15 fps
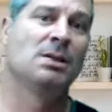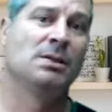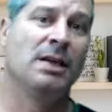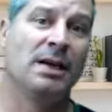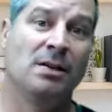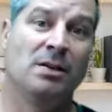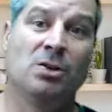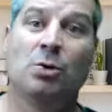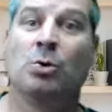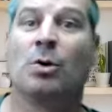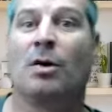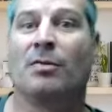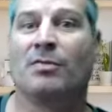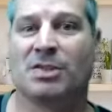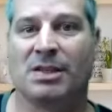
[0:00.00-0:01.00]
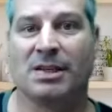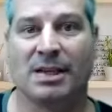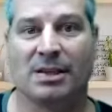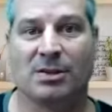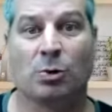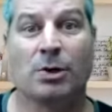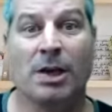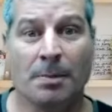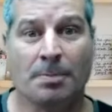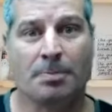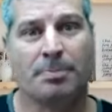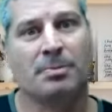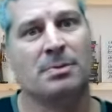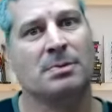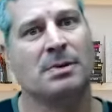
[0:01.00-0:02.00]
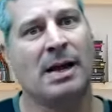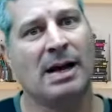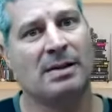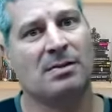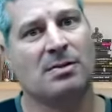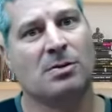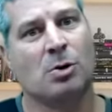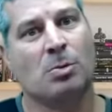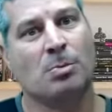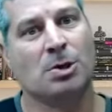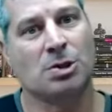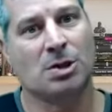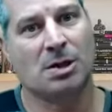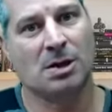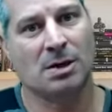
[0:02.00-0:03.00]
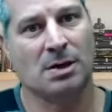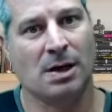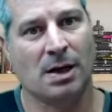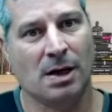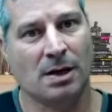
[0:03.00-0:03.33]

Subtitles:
then you obviously get to keep that commercial,